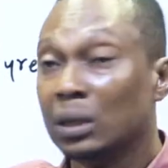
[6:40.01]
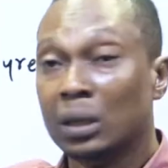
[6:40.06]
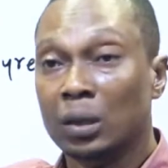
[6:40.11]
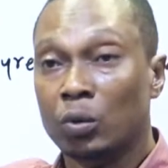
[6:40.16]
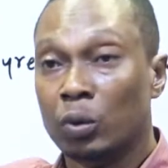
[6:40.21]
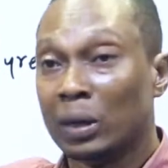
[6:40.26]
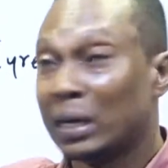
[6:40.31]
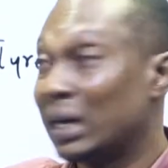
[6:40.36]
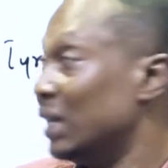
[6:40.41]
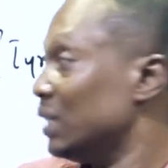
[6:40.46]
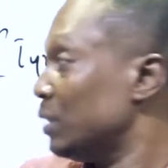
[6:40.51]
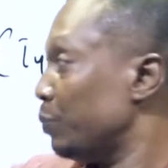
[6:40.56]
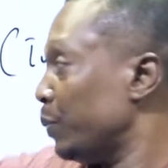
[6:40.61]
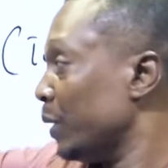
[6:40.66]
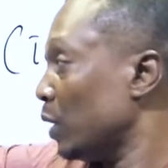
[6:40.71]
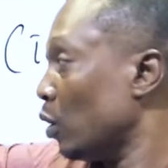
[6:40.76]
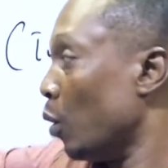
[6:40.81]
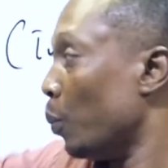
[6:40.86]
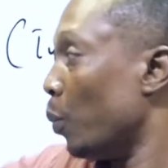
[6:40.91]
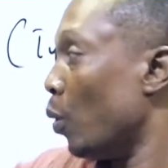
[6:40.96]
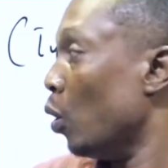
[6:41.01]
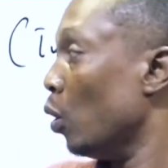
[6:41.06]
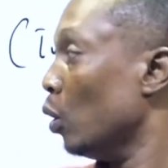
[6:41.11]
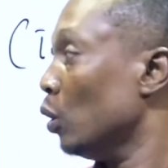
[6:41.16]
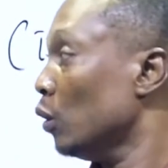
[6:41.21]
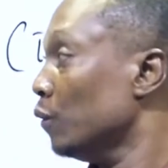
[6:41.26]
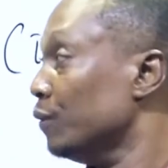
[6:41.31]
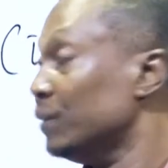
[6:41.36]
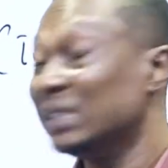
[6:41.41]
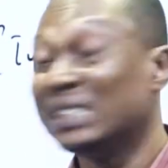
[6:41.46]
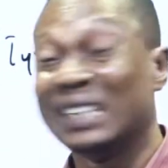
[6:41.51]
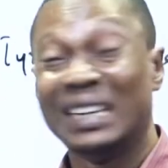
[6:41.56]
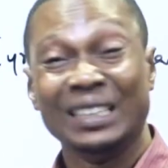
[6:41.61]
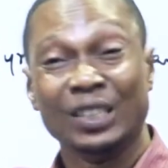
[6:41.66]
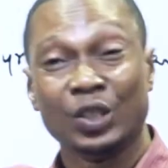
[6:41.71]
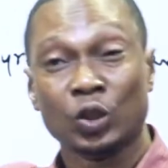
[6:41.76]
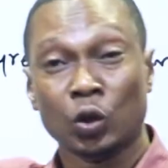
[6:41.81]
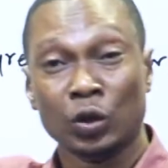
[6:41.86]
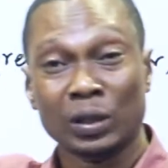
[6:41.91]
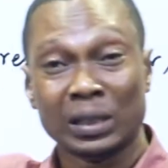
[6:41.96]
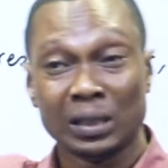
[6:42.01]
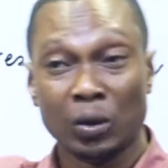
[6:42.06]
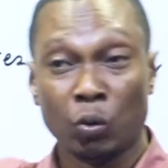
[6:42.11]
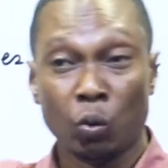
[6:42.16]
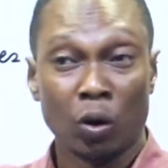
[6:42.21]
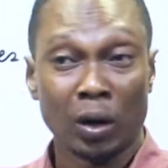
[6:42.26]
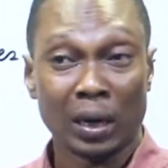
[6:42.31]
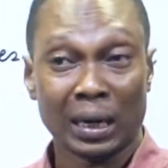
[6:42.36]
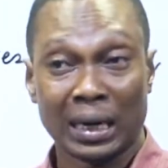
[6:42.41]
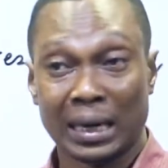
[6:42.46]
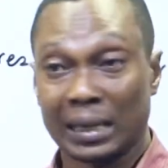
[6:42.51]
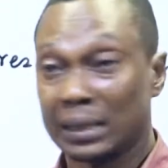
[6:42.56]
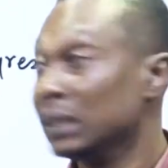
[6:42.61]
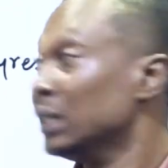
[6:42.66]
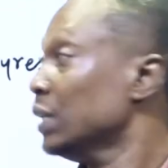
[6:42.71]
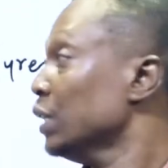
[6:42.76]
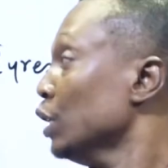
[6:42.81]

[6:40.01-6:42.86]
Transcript: We can't pick up all of this and discuss in one class.